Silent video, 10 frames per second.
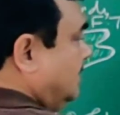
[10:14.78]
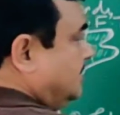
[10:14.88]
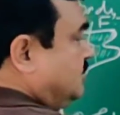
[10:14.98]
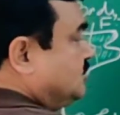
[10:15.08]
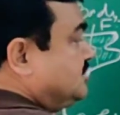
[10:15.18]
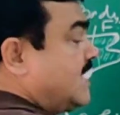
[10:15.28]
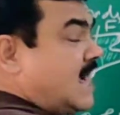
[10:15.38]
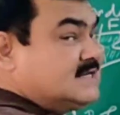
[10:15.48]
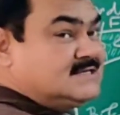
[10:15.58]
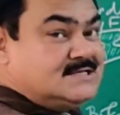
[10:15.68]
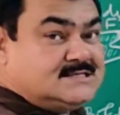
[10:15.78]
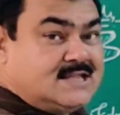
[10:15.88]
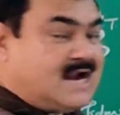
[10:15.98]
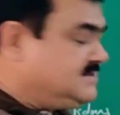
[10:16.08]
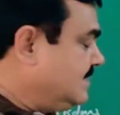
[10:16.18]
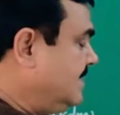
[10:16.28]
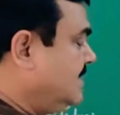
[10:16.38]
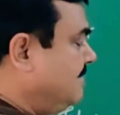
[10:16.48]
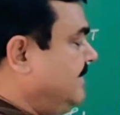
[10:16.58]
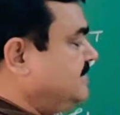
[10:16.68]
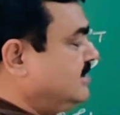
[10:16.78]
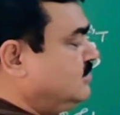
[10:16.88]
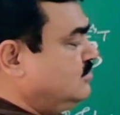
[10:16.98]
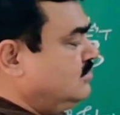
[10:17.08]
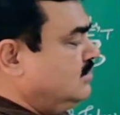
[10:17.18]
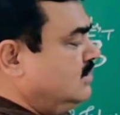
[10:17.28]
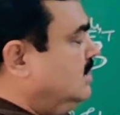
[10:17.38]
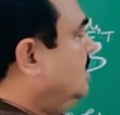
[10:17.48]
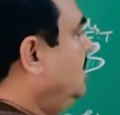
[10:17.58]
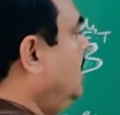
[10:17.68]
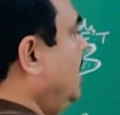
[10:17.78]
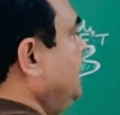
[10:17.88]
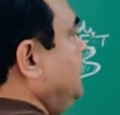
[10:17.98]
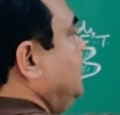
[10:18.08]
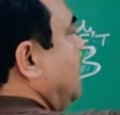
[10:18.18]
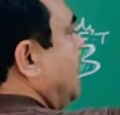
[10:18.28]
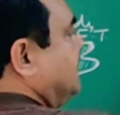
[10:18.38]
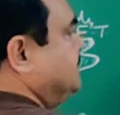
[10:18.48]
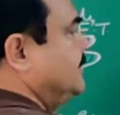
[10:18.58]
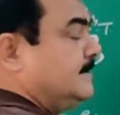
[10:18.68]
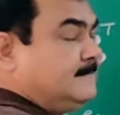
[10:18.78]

This posterior arch is larger in comparison to anterior arch.